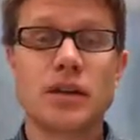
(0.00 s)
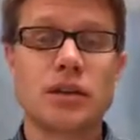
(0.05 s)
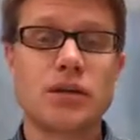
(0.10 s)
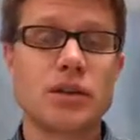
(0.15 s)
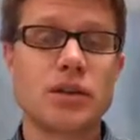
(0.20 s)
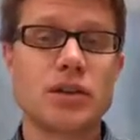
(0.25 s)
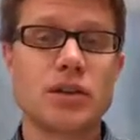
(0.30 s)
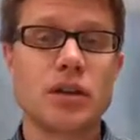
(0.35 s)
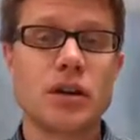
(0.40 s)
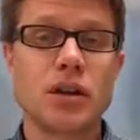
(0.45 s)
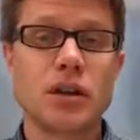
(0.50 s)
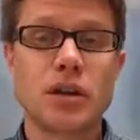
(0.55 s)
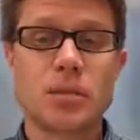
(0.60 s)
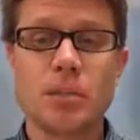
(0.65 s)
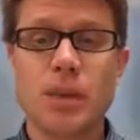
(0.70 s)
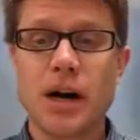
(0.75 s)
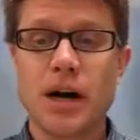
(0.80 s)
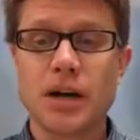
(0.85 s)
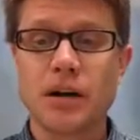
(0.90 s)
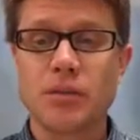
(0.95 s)
And if we start at the
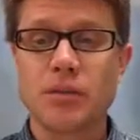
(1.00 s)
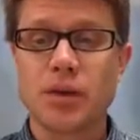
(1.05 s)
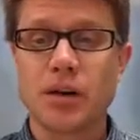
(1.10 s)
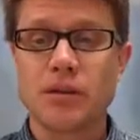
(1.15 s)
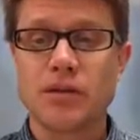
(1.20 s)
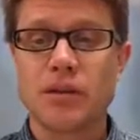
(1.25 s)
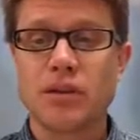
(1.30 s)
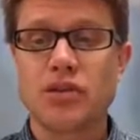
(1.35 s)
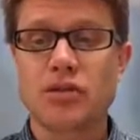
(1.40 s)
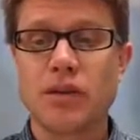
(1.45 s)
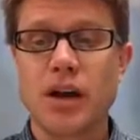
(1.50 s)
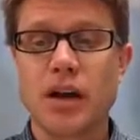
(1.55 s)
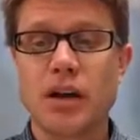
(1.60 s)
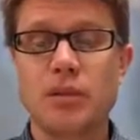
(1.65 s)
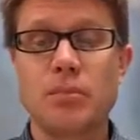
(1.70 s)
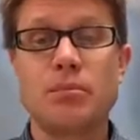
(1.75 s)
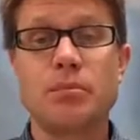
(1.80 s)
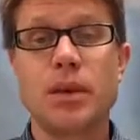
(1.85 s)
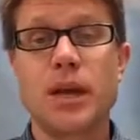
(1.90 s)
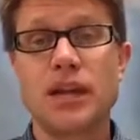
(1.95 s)
bottom, we have the
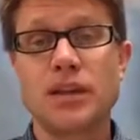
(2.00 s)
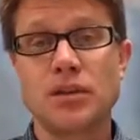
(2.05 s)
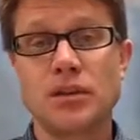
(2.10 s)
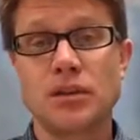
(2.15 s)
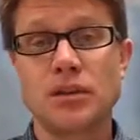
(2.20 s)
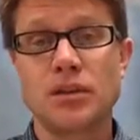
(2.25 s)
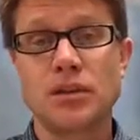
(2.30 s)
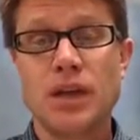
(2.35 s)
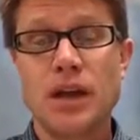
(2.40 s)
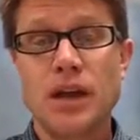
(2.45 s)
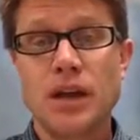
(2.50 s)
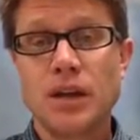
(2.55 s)
stratum basal.